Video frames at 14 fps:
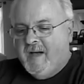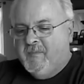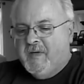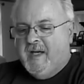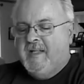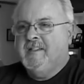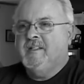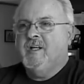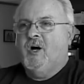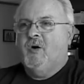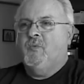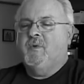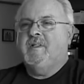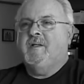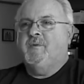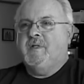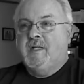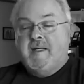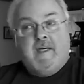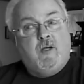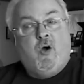And, and you know, when,
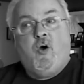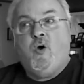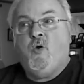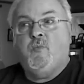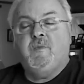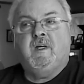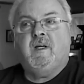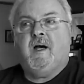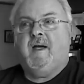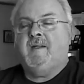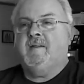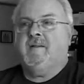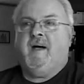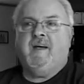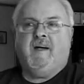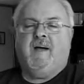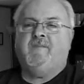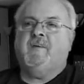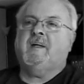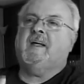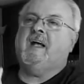when you get home, you got, I,
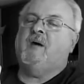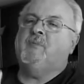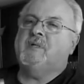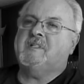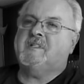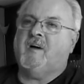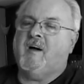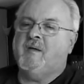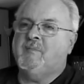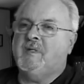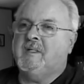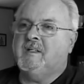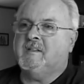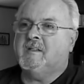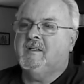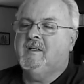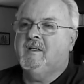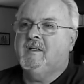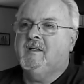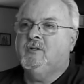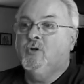I forget how much time it is.
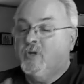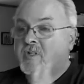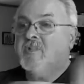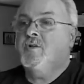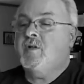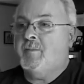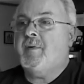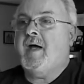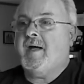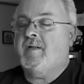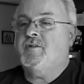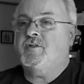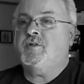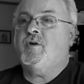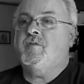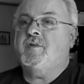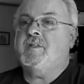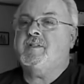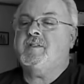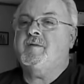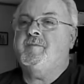You can still get back in the
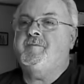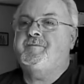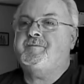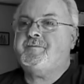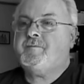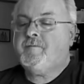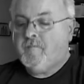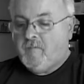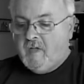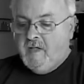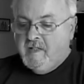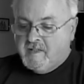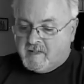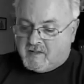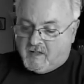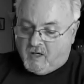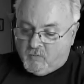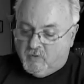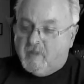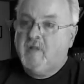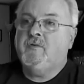service. Yeah. He says,
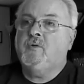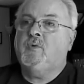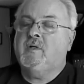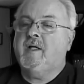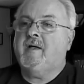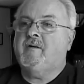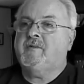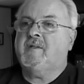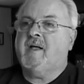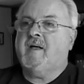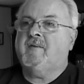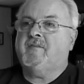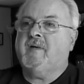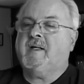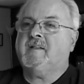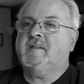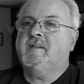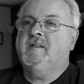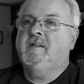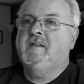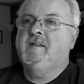and I will give you a letter to that
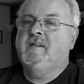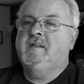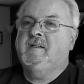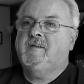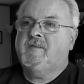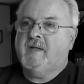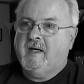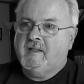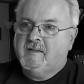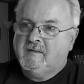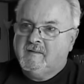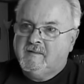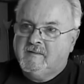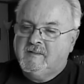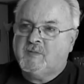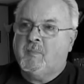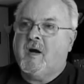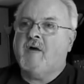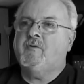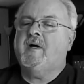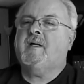effect. That
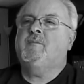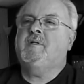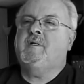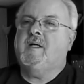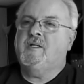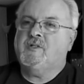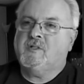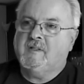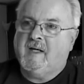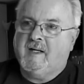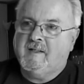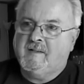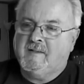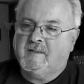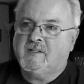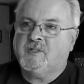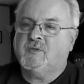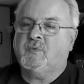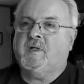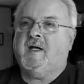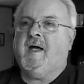it's my recommendation that
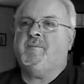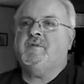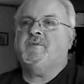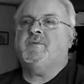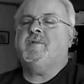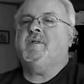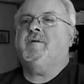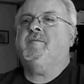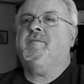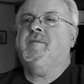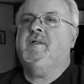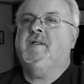this is what happens with you.